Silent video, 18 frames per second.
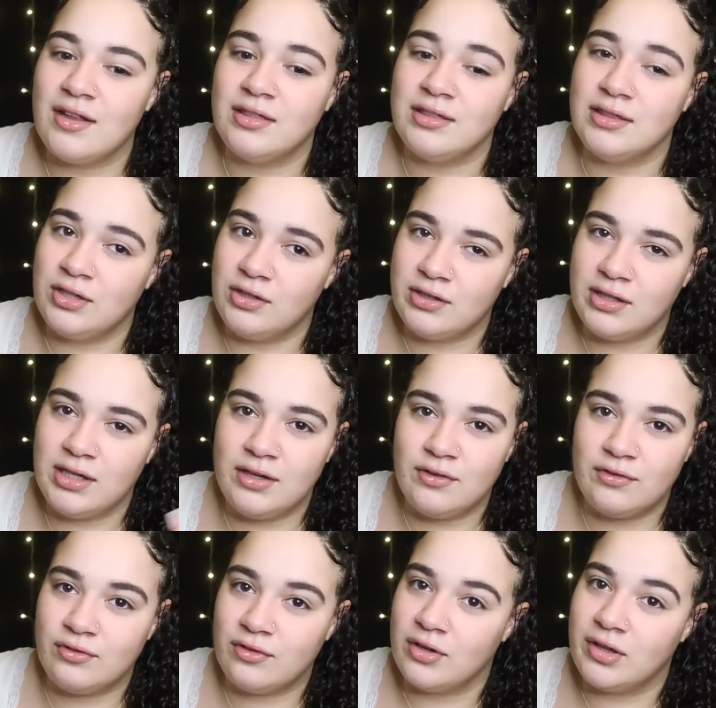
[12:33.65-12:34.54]

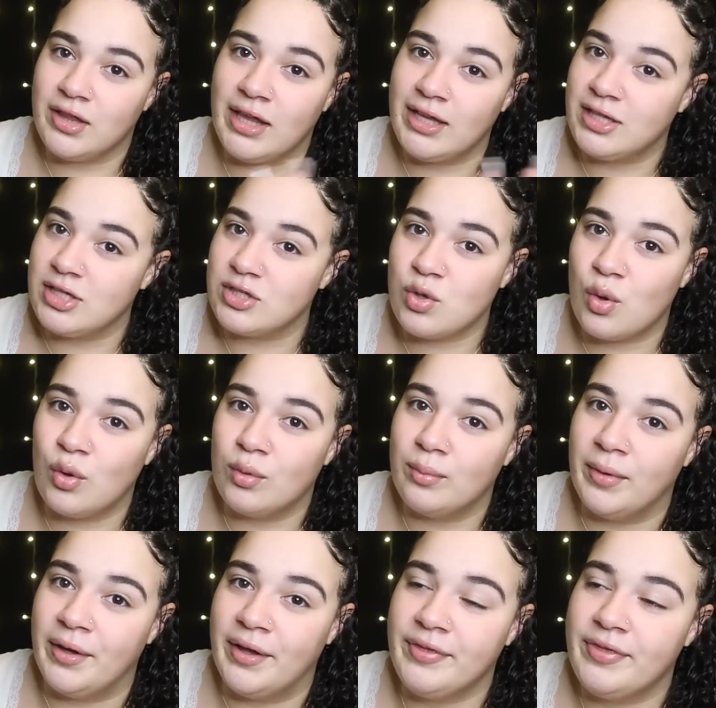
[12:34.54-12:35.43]
literally for like this whole
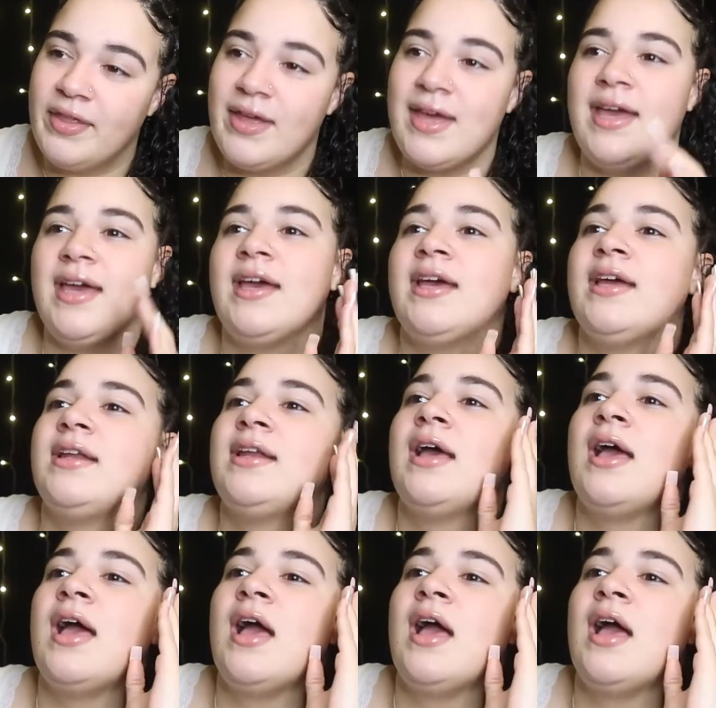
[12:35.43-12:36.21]
month, and